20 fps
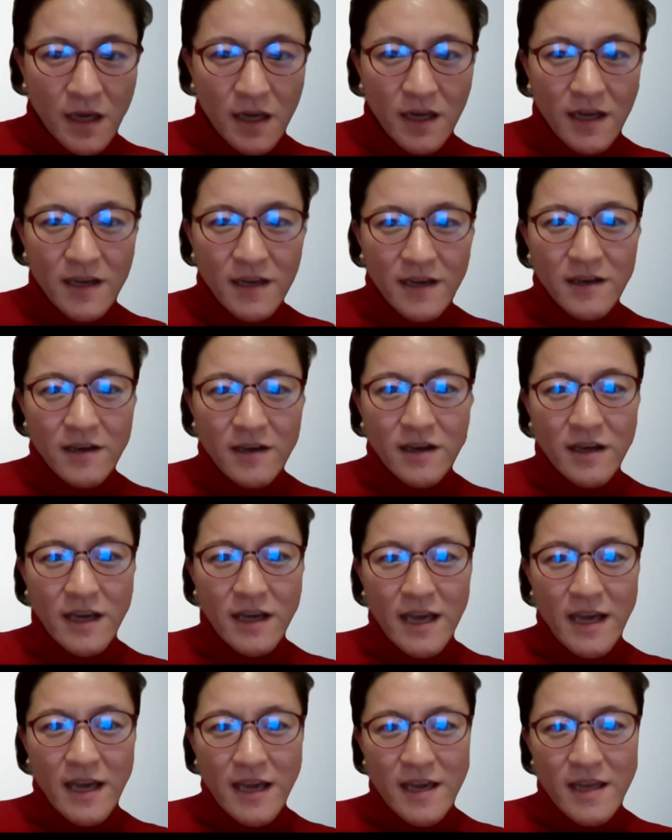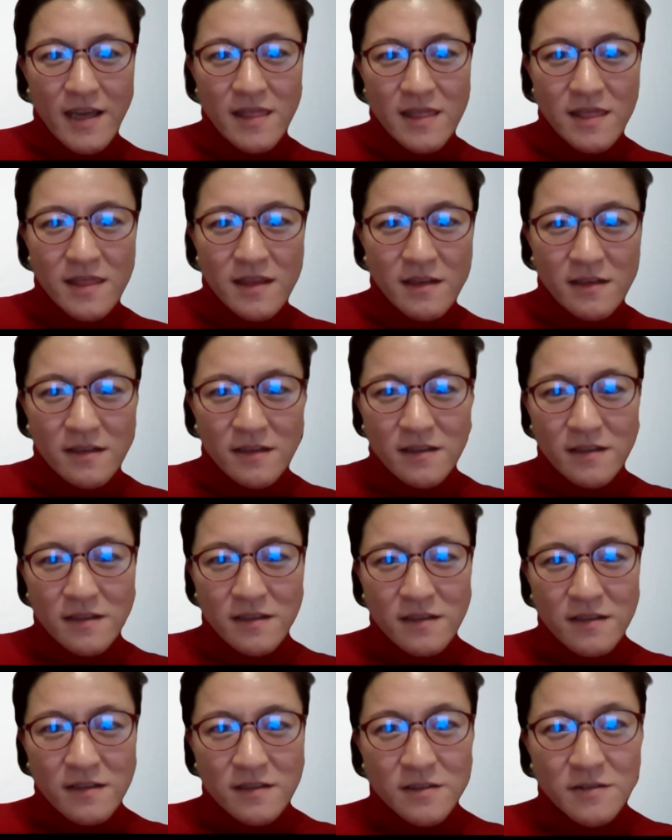
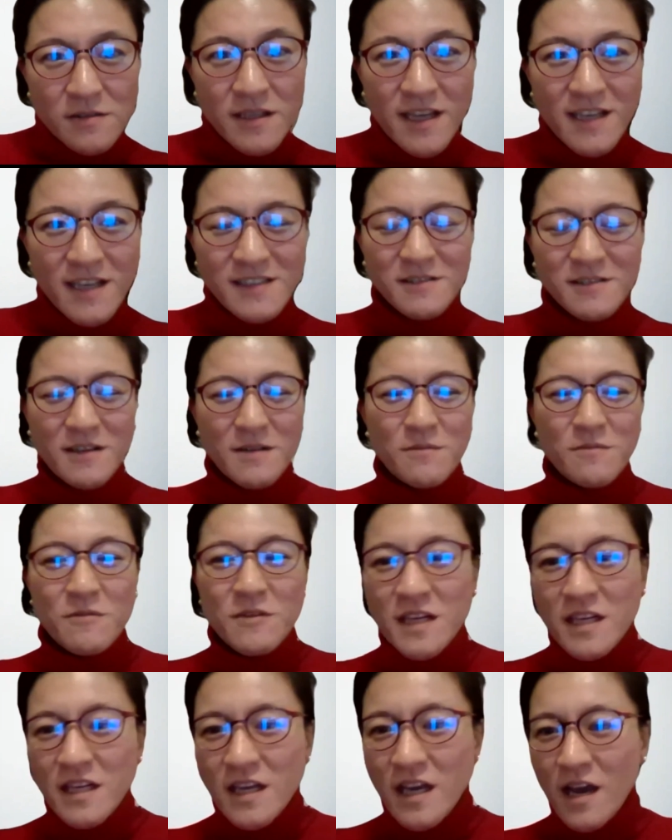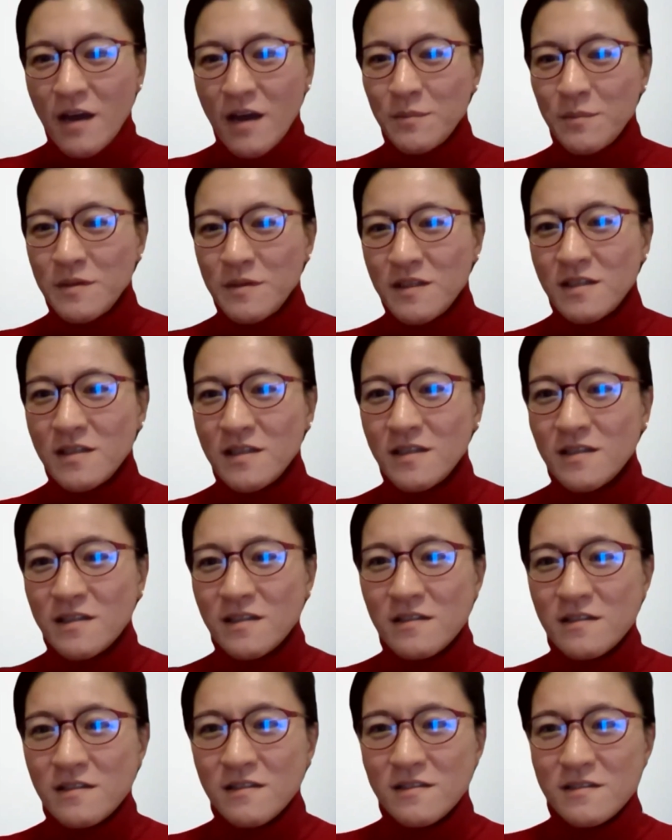So yeah, so I'm really happy
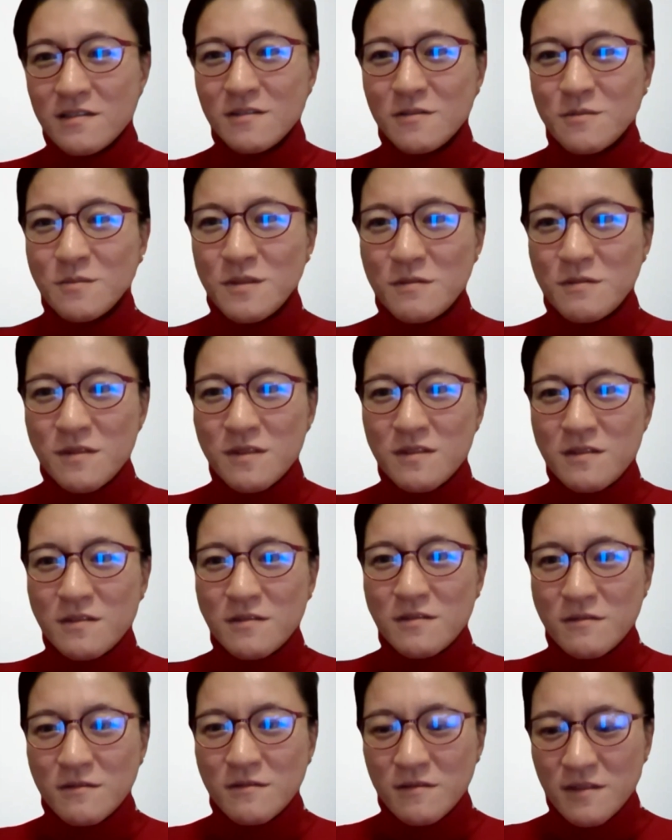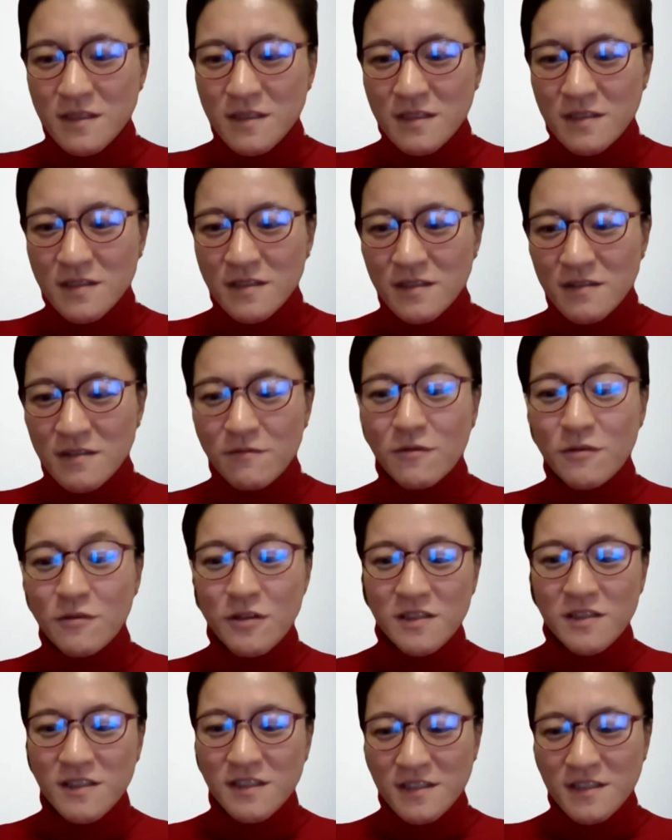to be with you. For
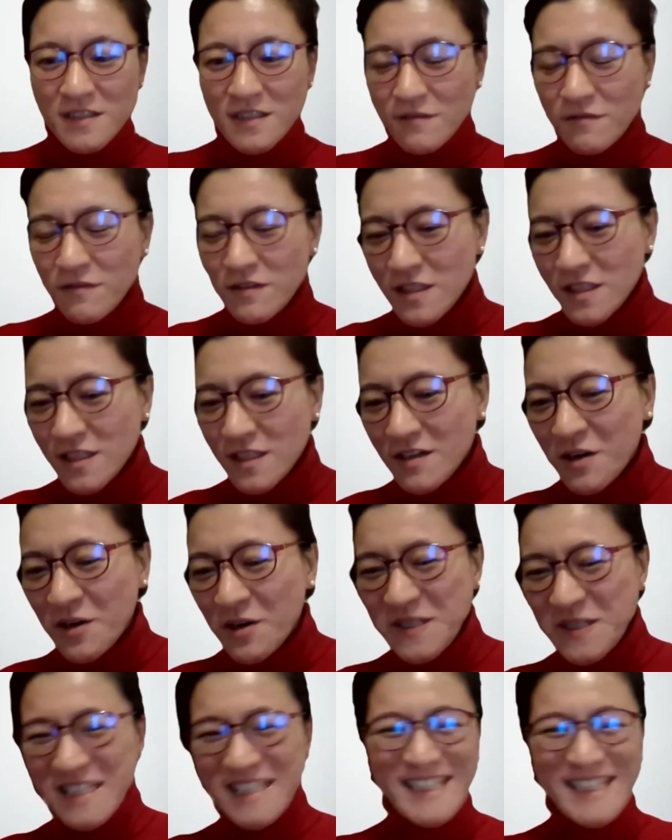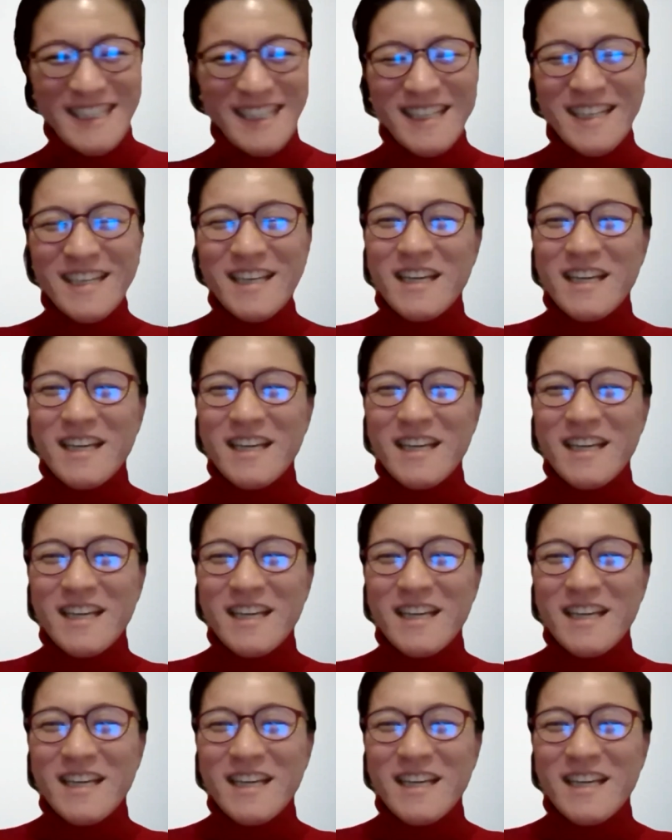us, it's evening already.